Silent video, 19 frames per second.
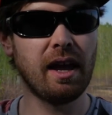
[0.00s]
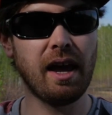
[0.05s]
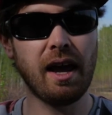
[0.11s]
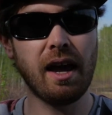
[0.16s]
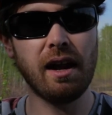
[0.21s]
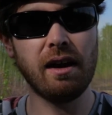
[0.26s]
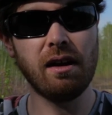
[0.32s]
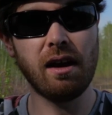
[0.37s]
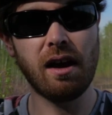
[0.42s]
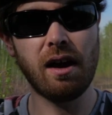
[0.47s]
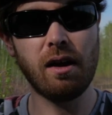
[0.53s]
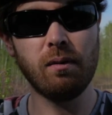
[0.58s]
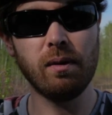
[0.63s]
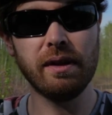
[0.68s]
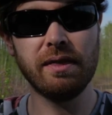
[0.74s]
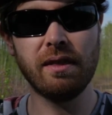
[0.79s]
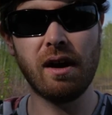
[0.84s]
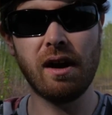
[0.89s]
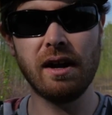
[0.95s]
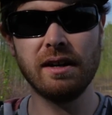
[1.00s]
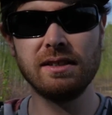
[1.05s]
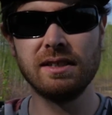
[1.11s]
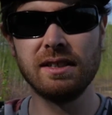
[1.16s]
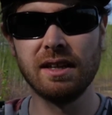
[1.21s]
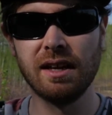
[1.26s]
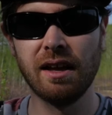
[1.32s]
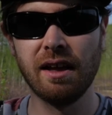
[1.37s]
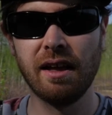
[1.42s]
and we thought
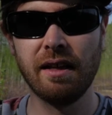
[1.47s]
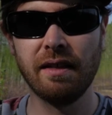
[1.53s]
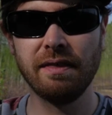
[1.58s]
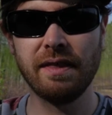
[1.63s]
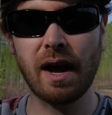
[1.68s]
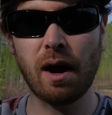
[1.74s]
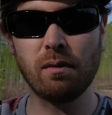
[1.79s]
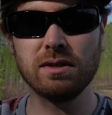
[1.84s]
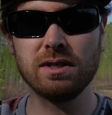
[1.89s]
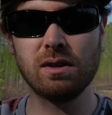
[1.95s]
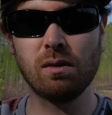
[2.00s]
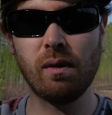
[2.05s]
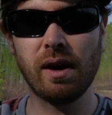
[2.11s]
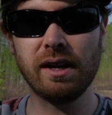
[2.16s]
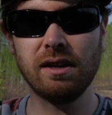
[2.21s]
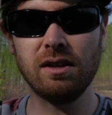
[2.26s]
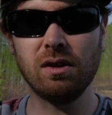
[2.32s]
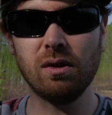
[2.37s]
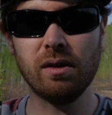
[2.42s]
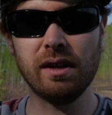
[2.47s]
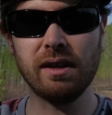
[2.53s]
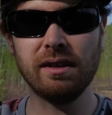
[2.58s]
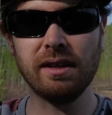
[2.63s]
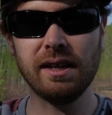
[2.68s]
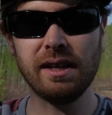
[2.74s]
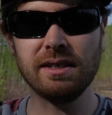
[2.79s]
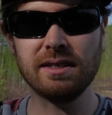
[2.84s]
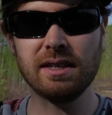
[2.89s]
that was the way to do it and
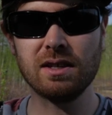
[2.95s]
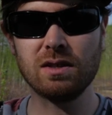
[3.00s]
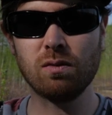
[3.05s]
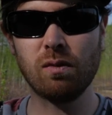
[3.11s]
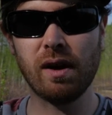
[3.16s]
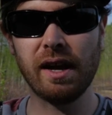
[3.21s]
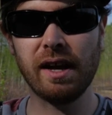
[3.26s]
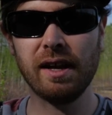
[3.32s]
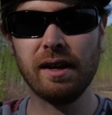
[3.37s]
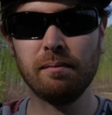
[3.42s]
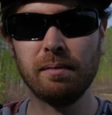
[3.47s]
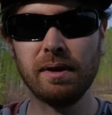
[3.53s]
the easiest way,